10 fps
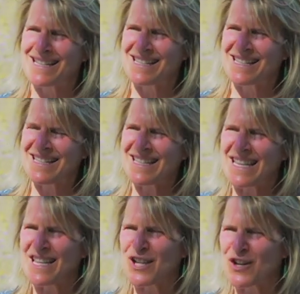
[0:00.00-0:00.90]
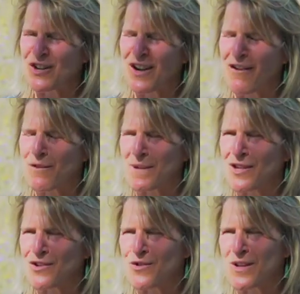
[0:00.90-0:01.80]
to see their
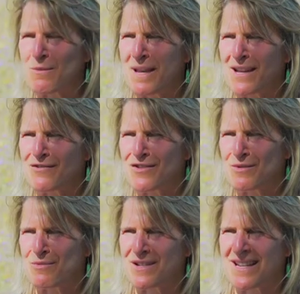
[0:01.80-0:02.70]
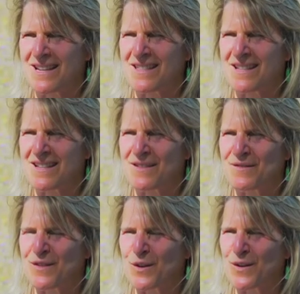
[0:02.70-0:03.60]
government duty-bound to protect the
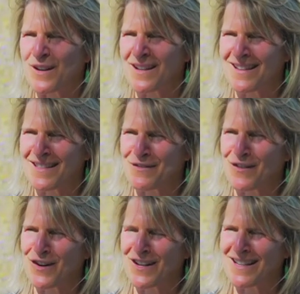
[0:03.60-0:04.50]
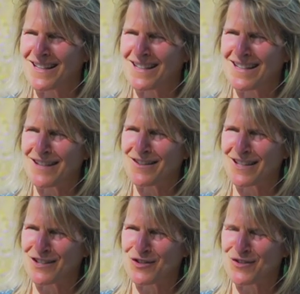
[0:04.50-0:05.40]
flora and the fauna and the
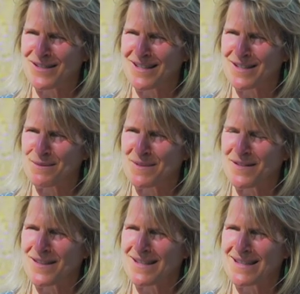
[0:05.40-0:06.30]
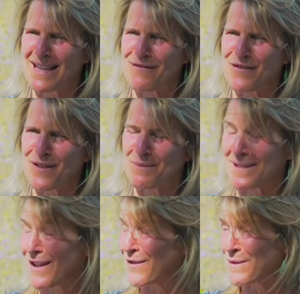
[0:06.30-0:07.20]
ecological systems of the state for
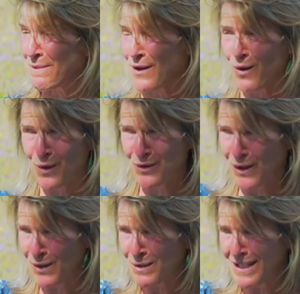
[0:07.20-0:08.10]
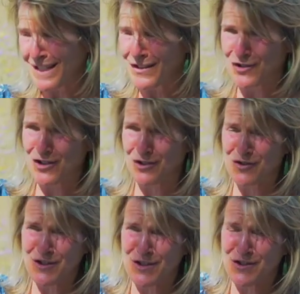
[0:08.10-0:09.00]
themselves, but also their
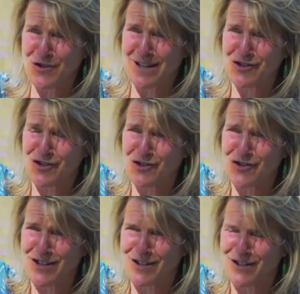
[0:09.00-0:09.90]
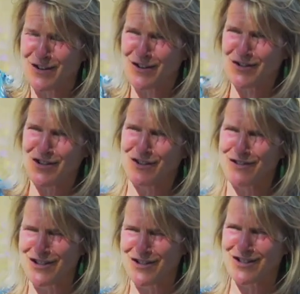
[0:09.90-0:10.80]
children, their grandchildren, and all the
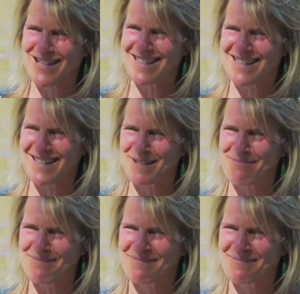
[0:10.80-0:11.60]
generations yet to come?